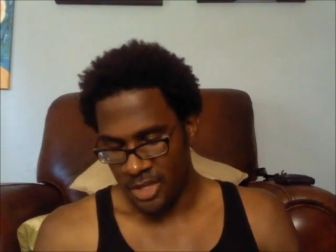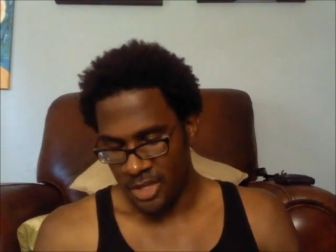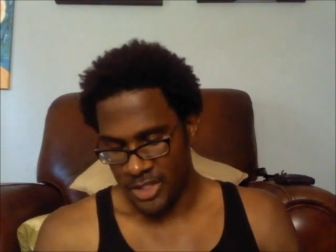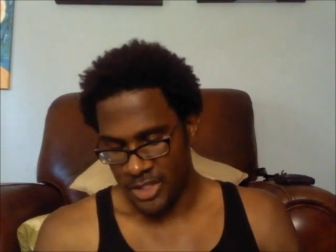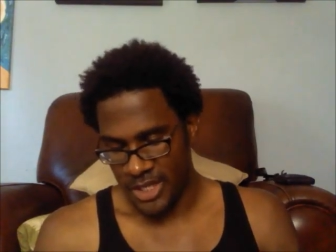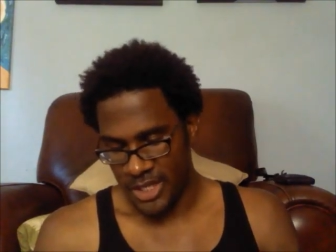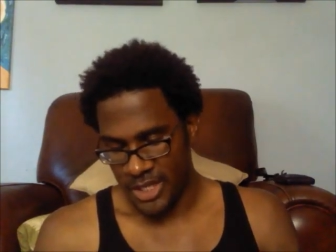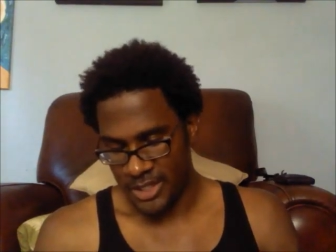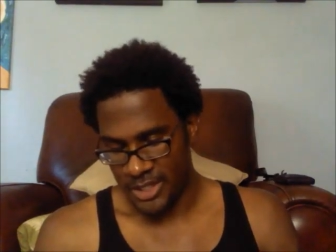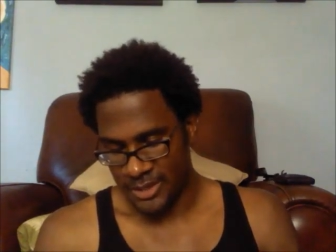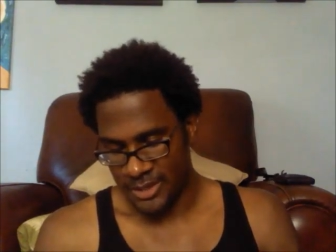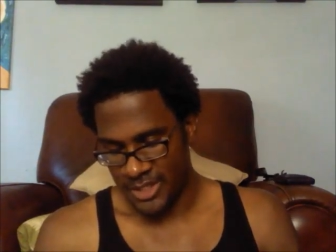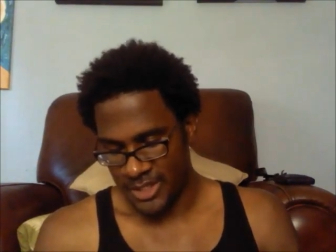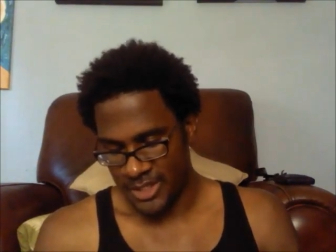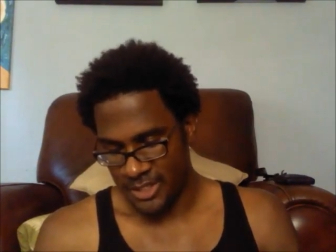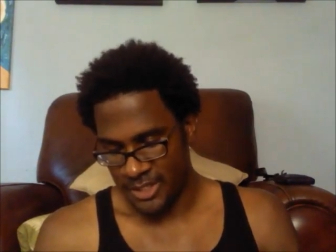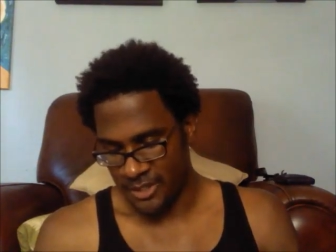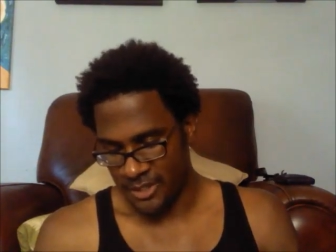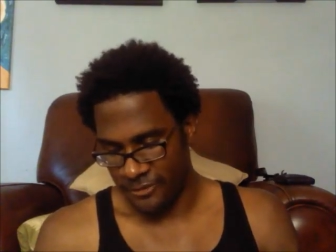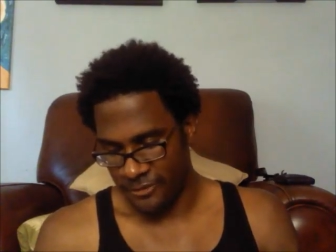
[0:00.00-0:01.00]
Your
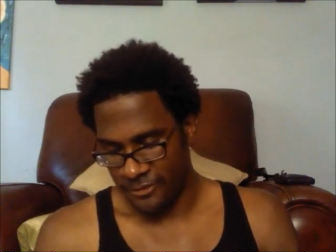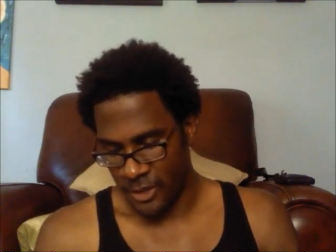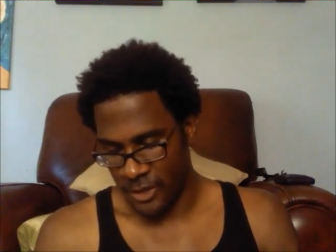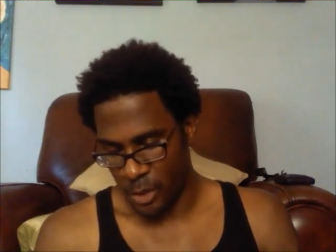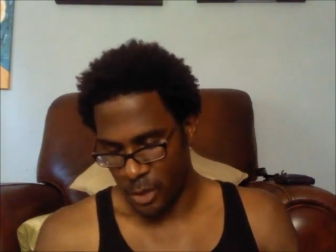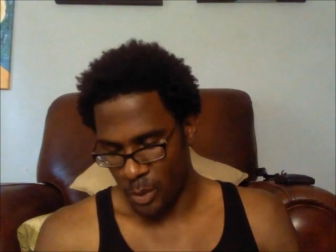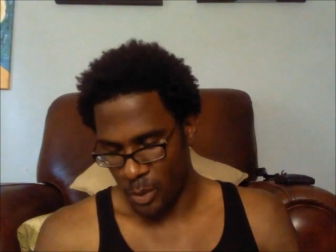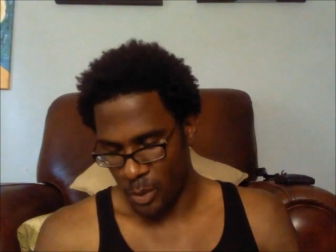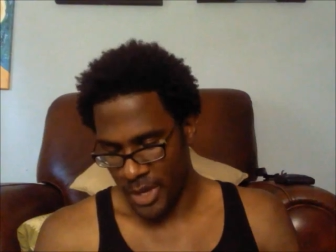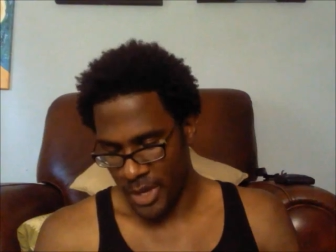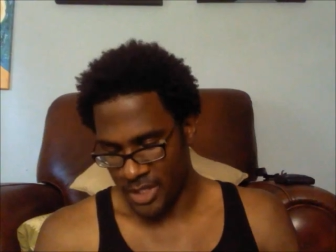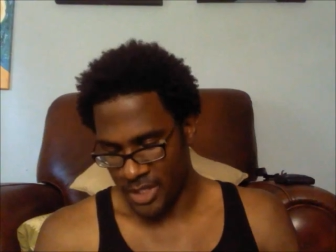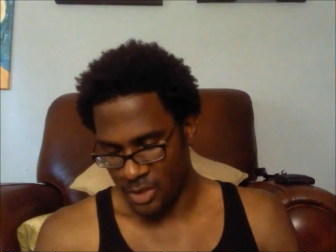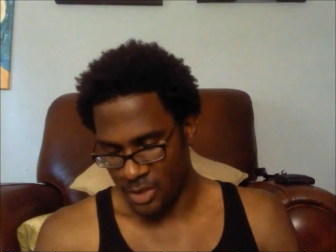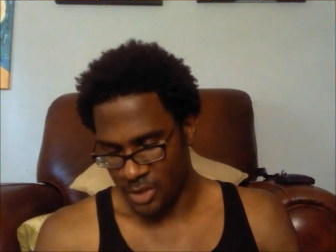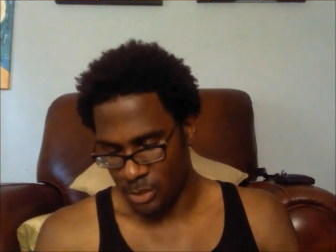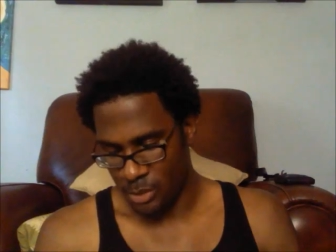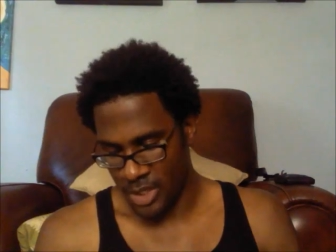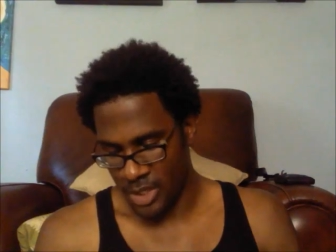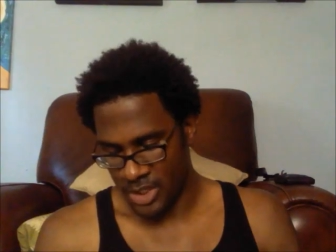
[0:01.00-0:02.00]
tendency is to fritter away
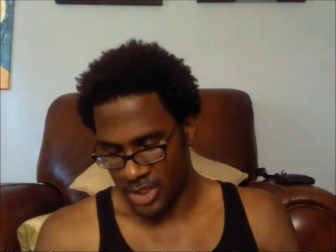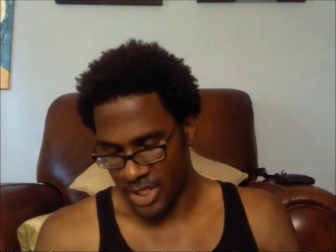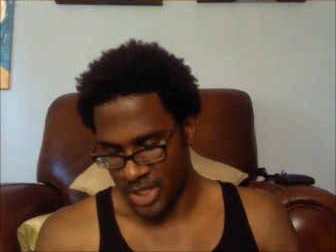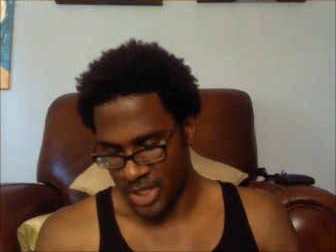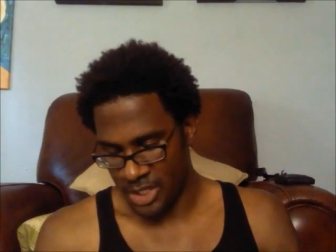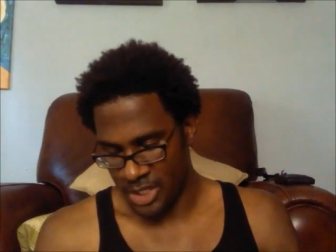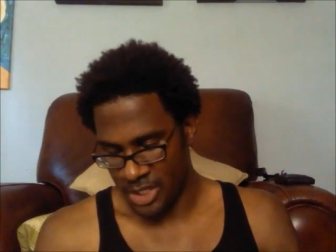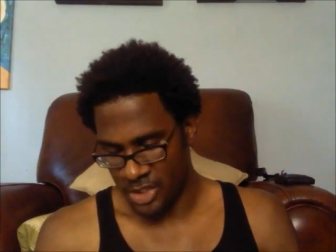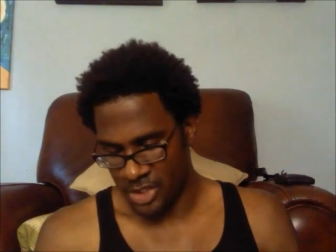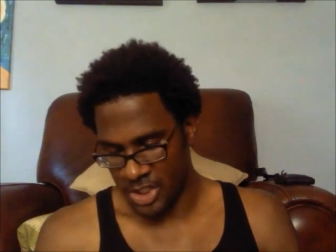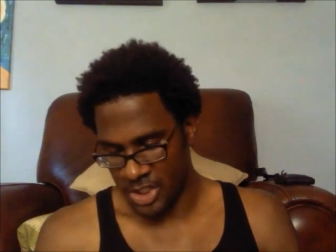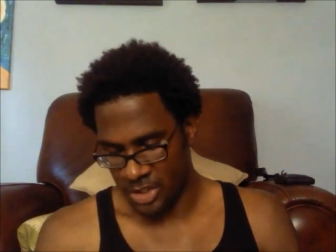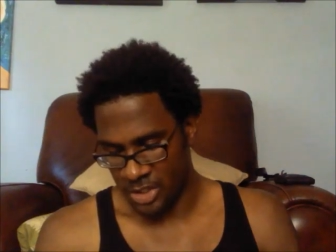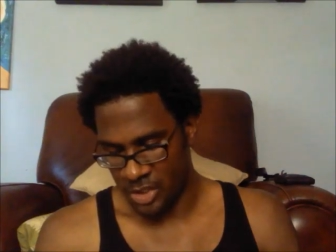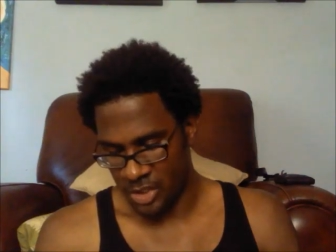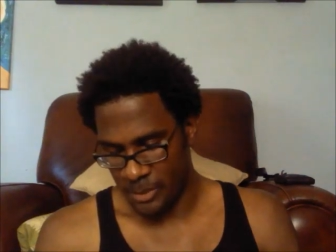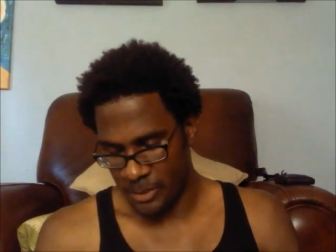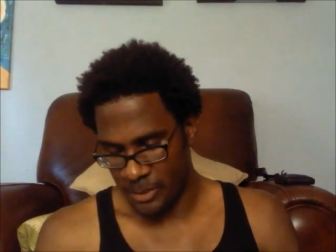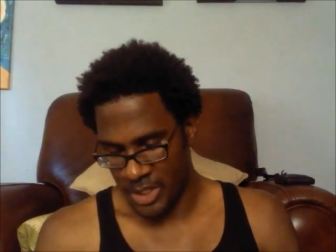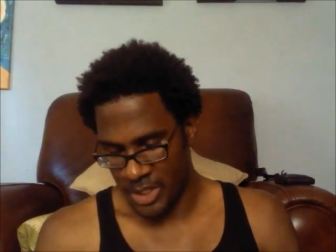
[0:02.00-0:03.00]
too much energy
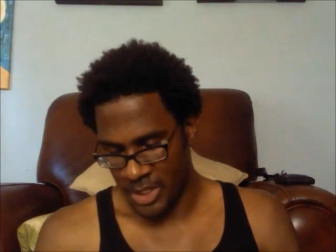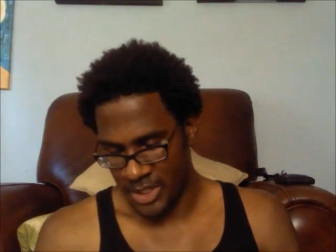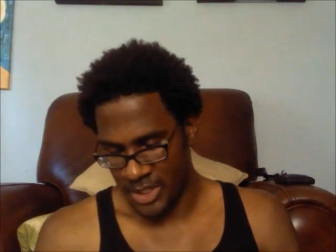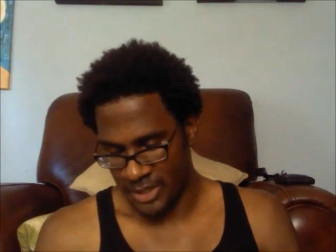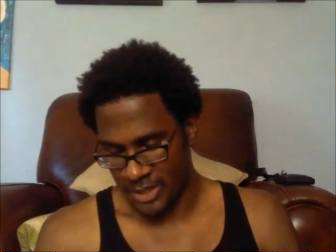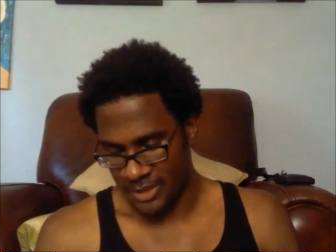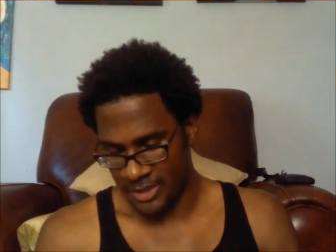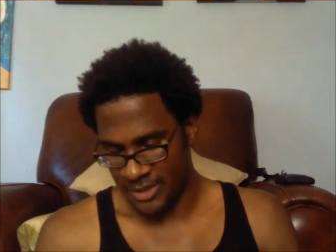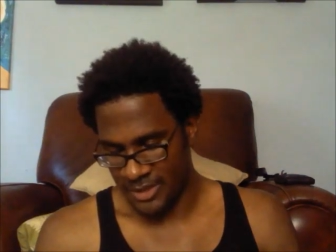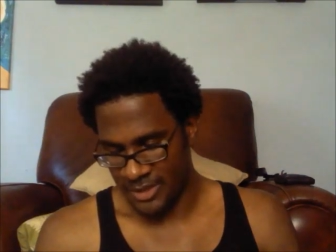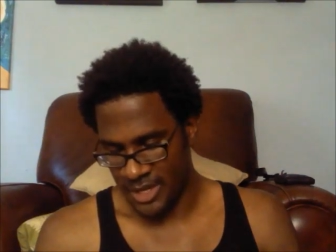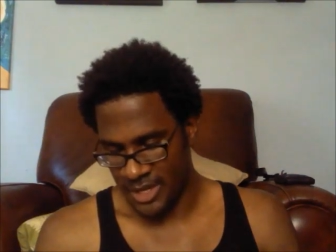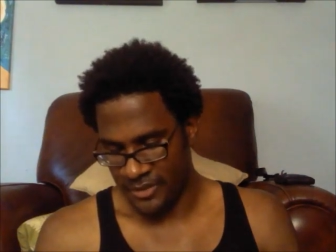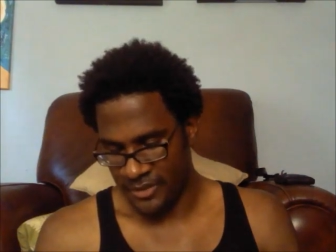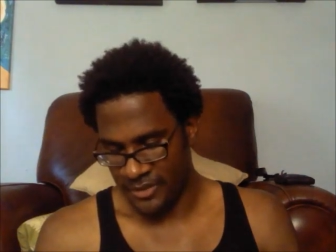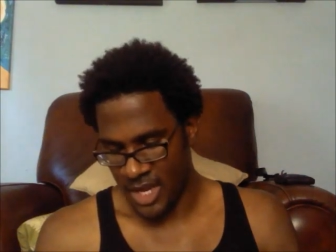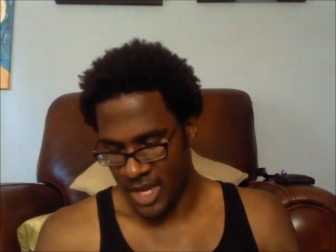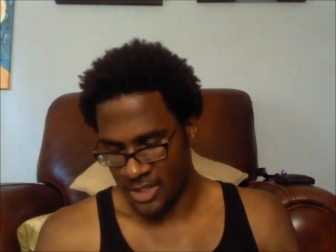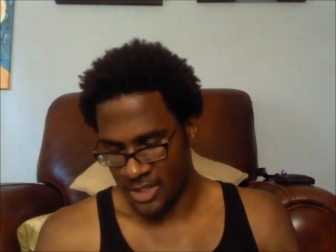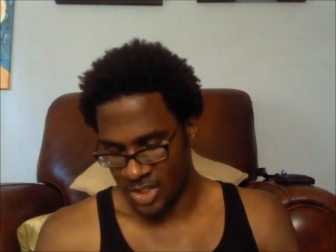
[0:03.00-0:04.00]
on too many things instead
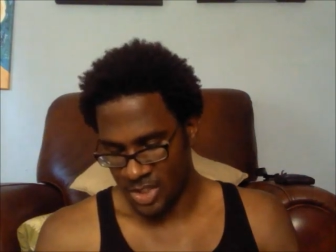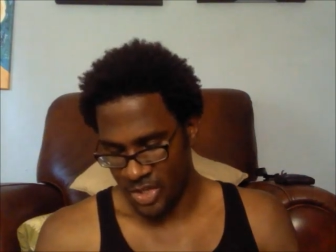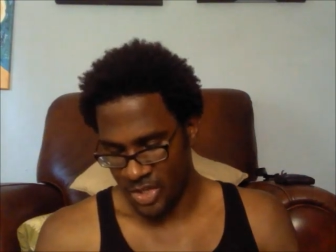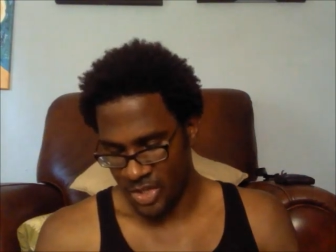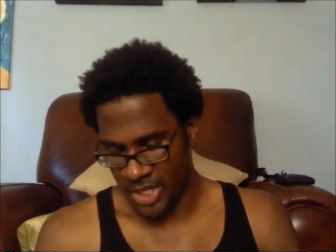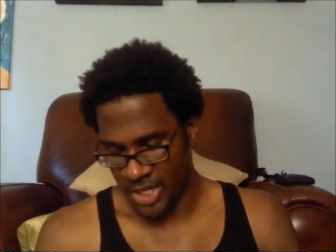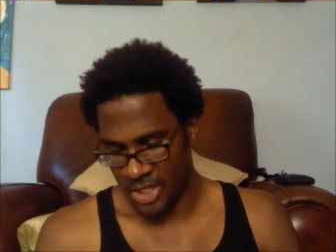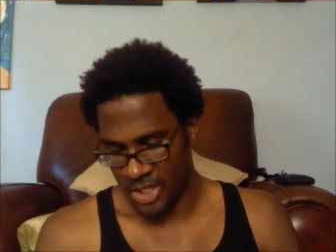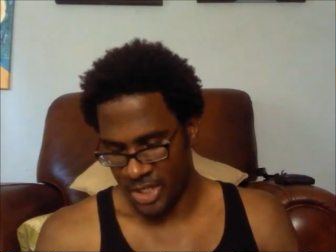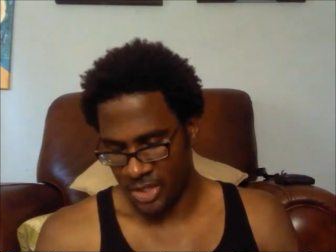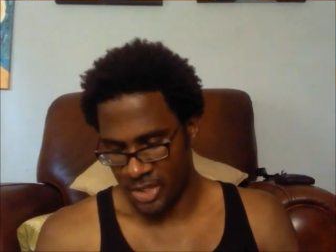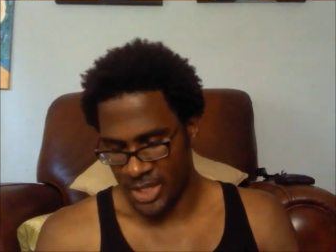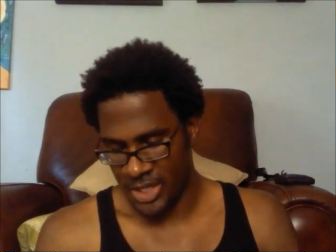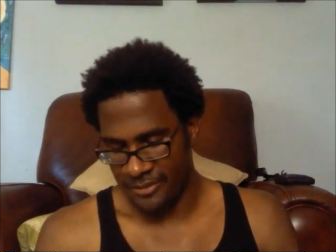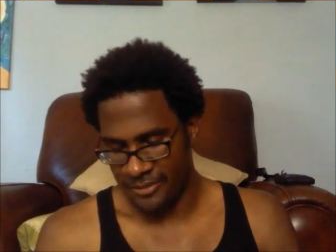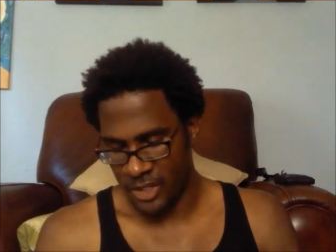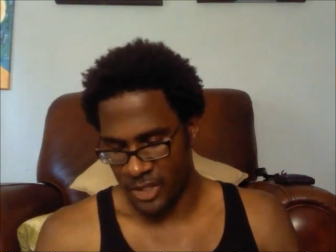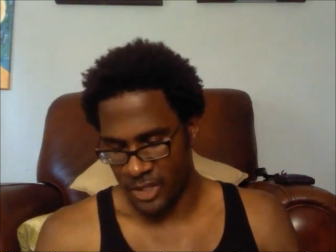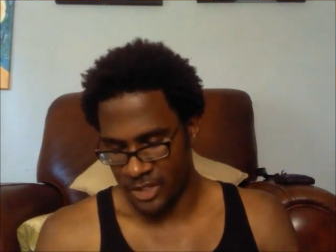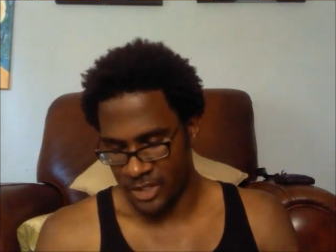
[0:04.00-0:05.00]
of concentrating your
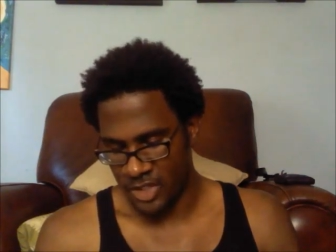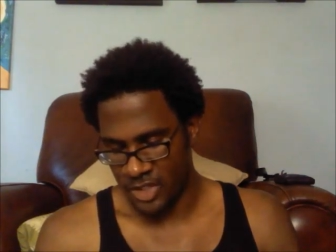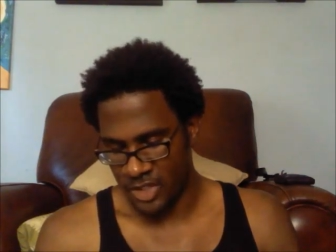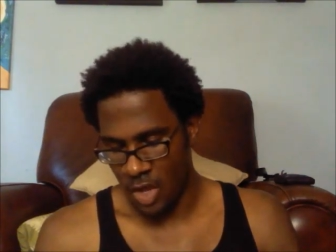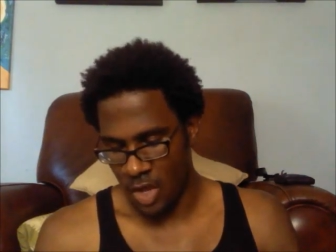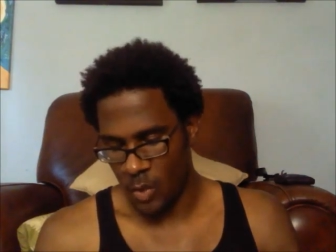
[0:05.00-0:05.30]
cleverness